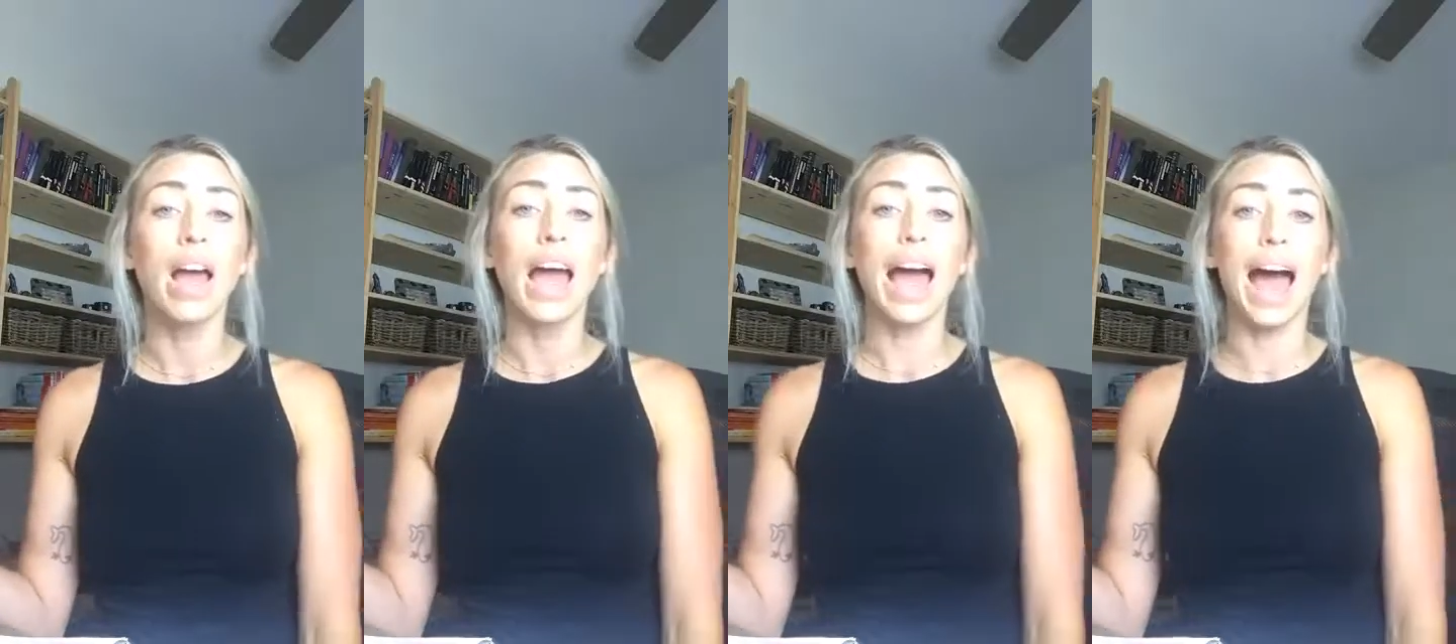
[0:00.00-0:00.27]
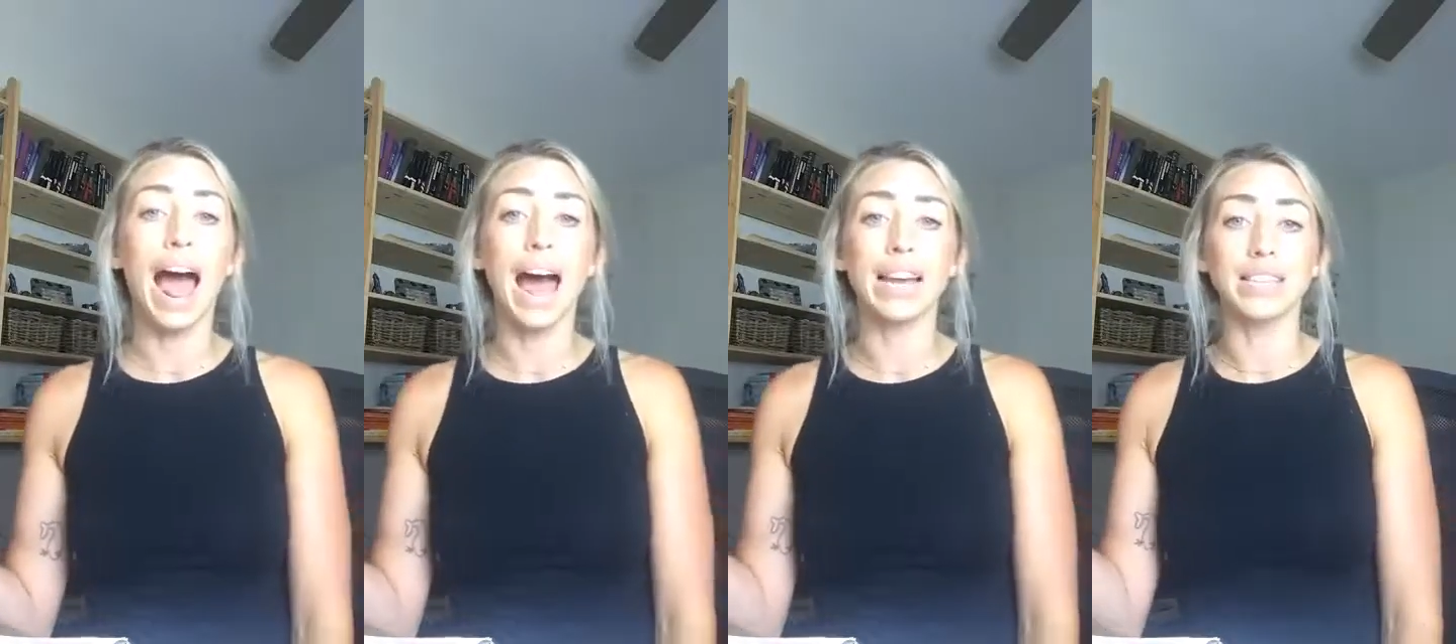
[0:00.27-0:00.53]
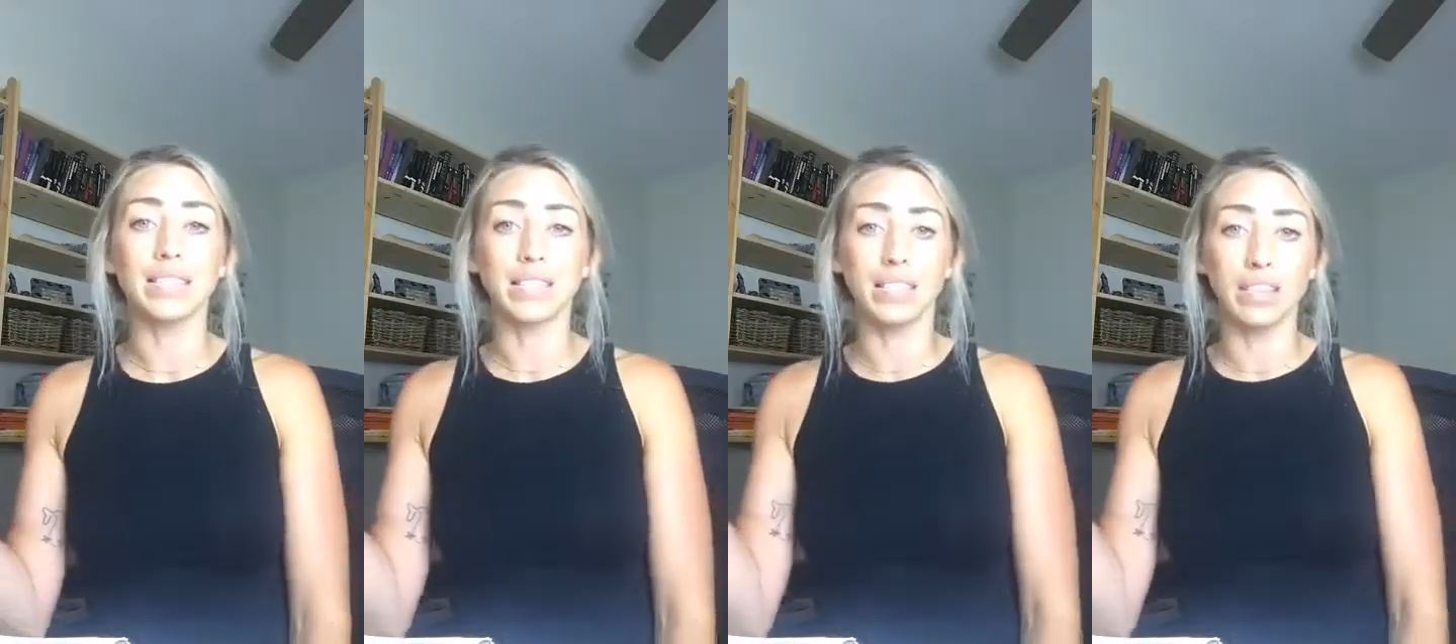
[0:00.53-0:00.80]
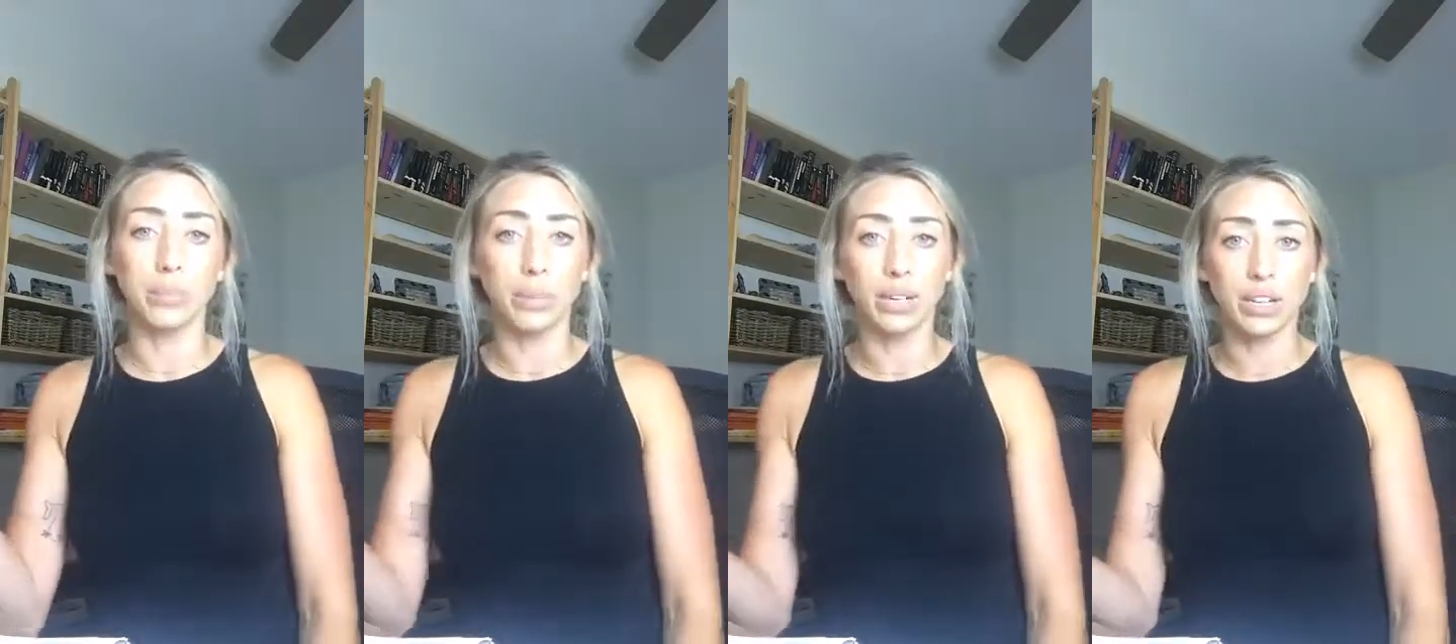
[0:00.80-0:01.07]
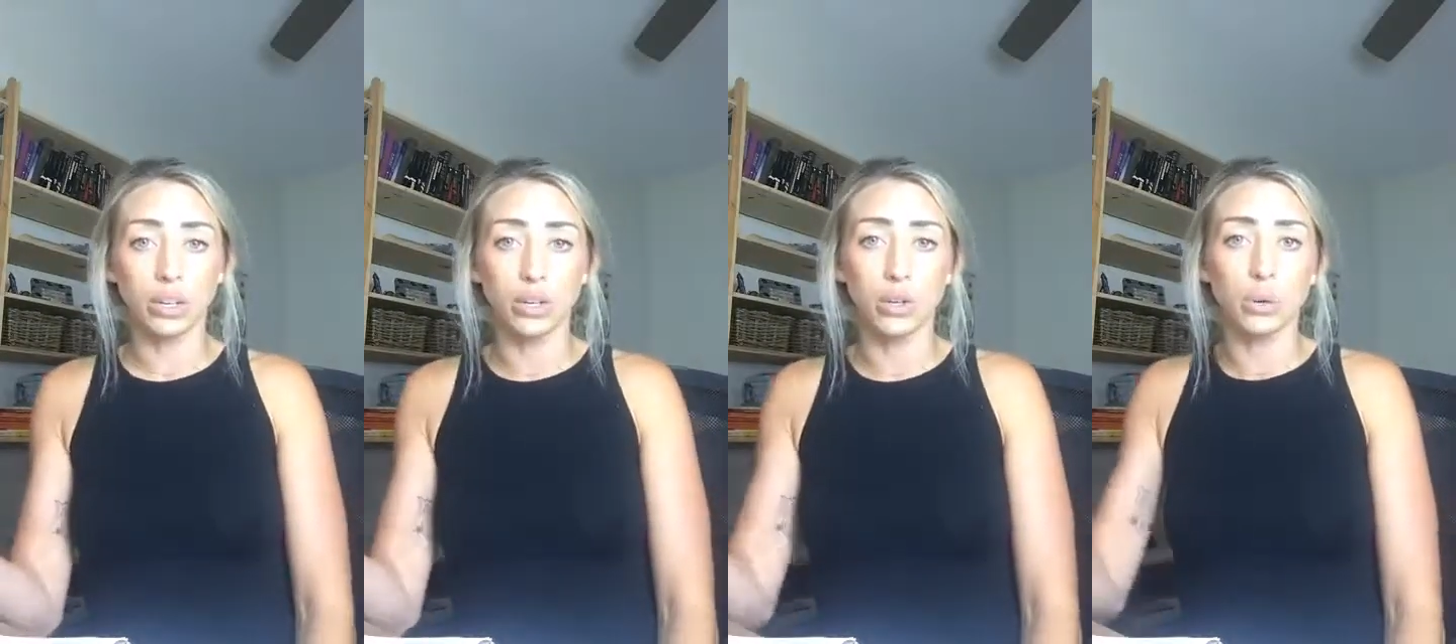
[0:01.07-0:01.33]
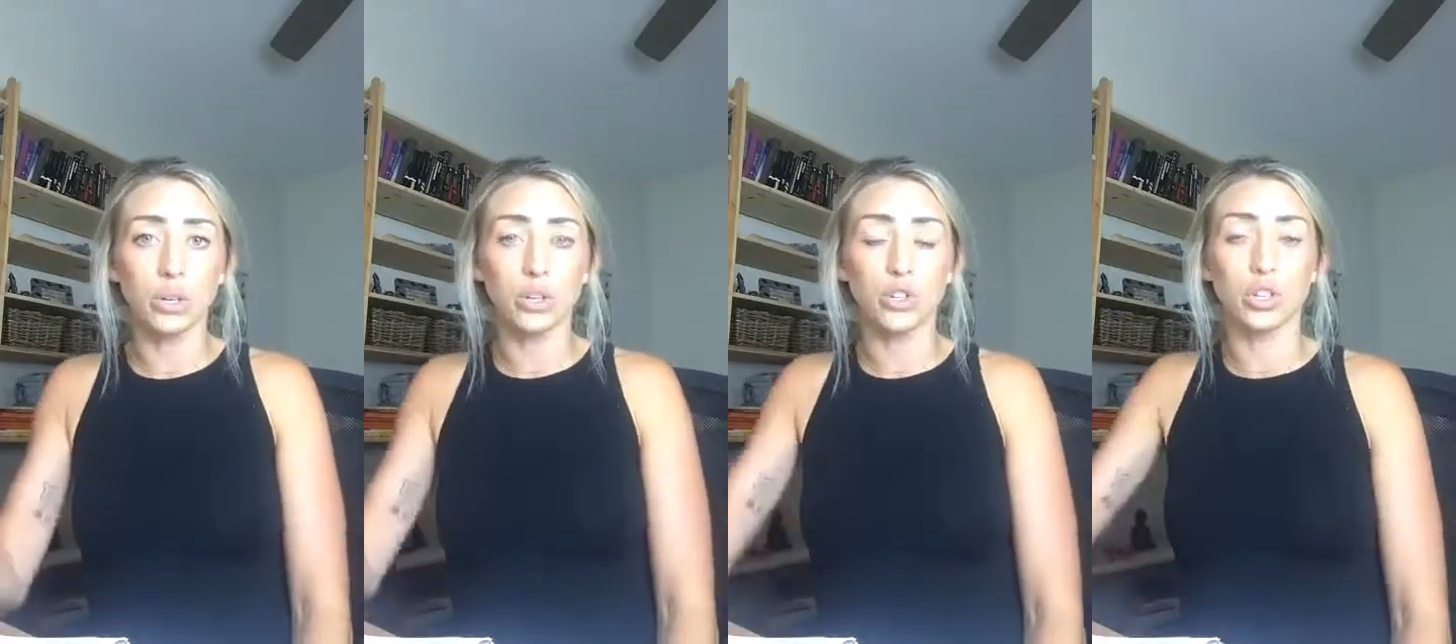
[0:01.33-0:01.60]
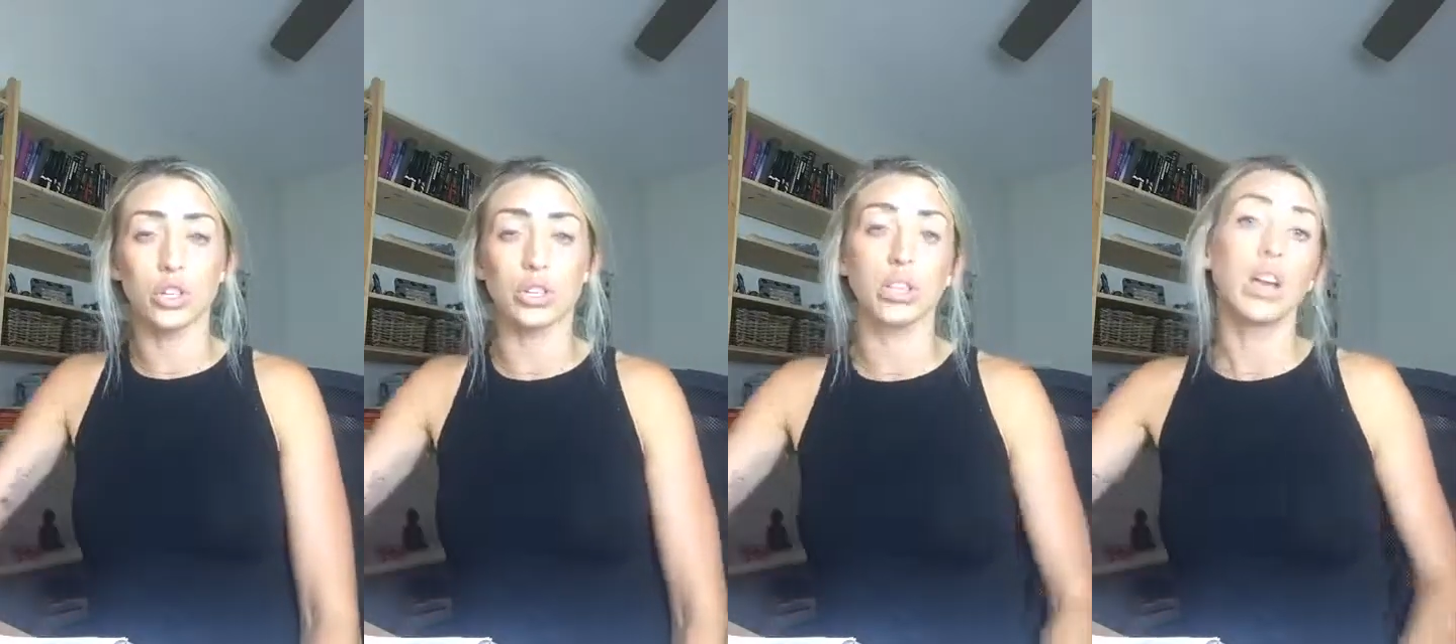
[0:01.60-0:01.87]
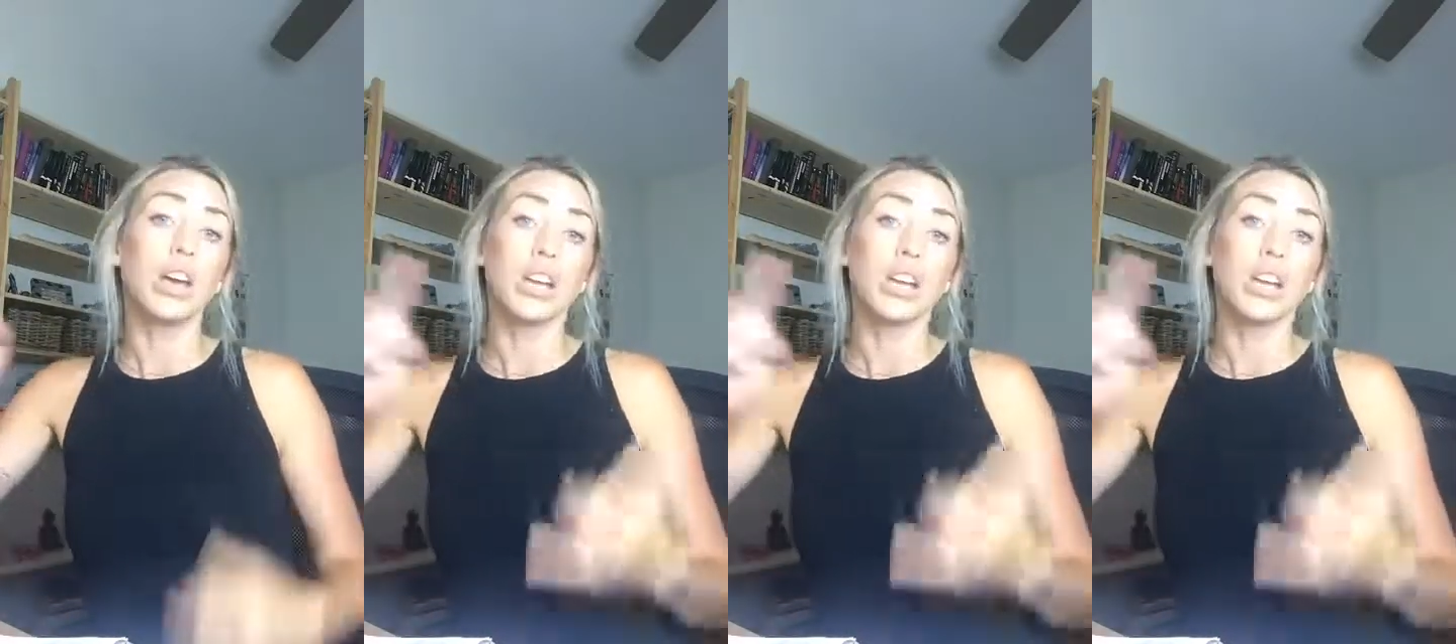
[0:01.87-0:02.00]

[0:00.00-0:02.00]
as somebody who is just